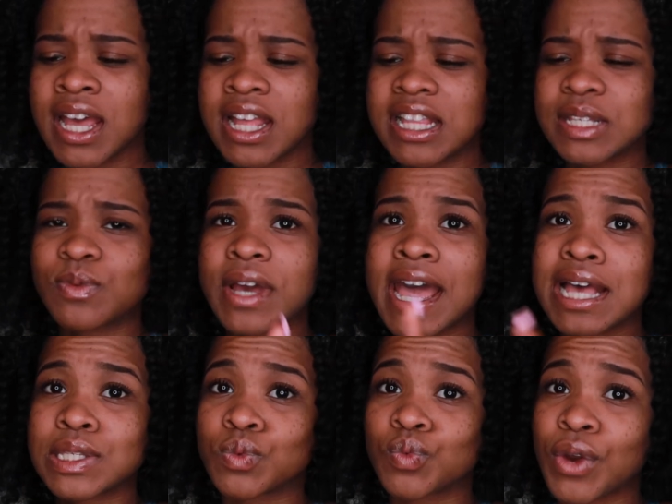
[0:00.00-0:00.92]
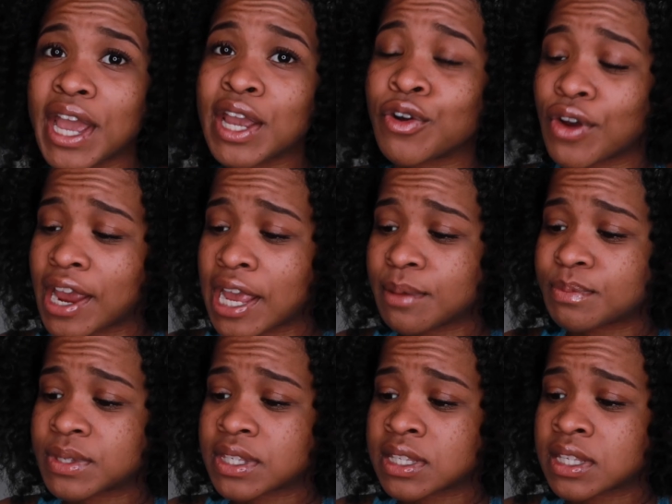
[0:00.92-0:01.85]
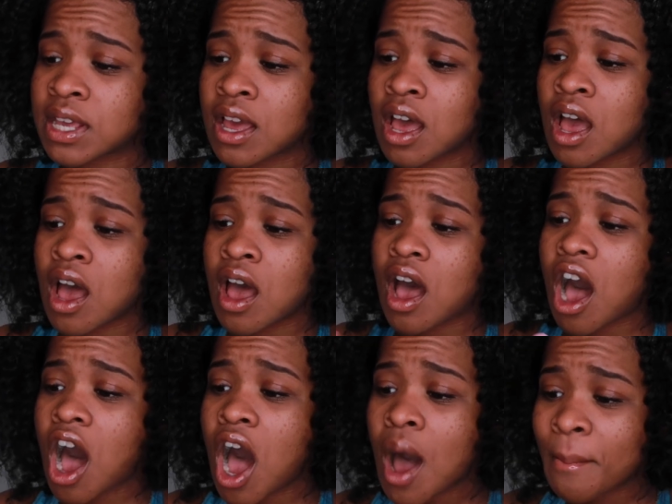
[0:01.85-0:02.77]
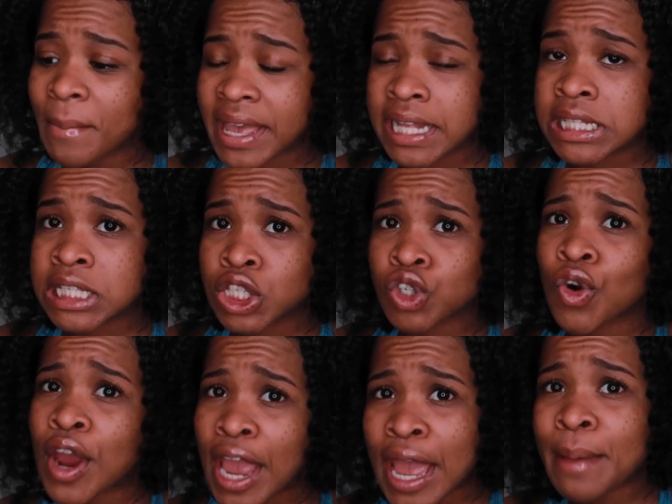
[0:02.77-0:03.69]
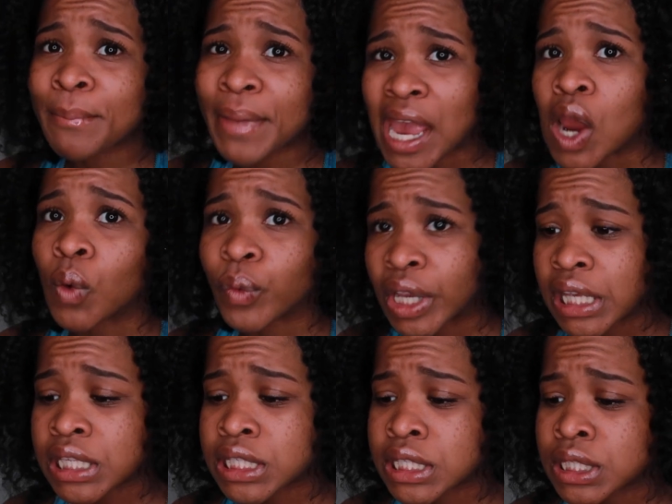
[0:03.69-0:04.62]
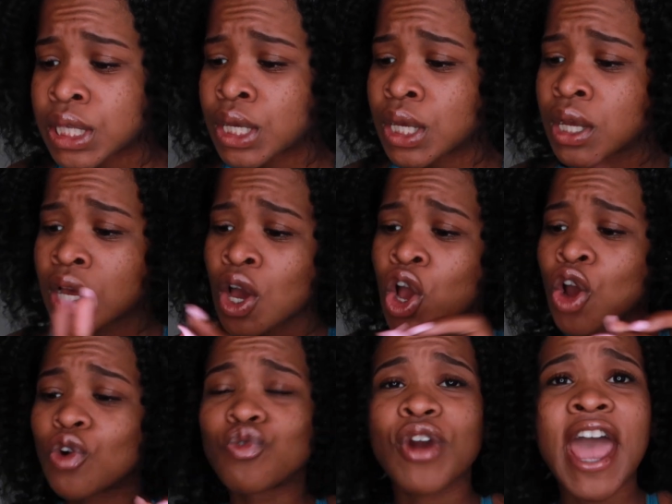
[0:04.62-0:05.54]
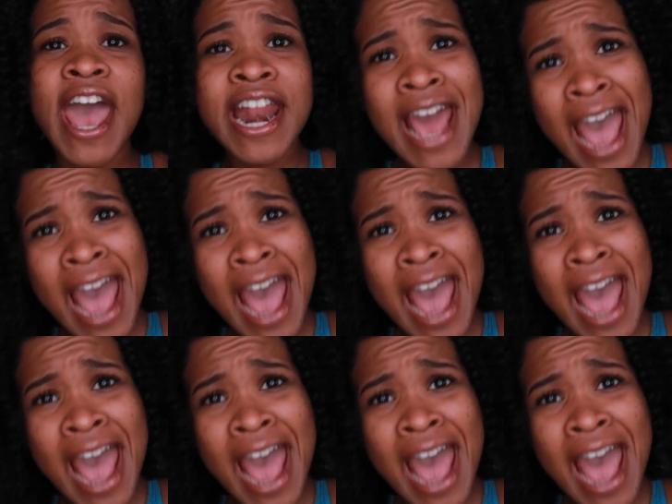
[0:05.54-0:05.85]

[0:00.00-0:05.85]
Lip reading: This one has red grapes, almonds, cranberries, red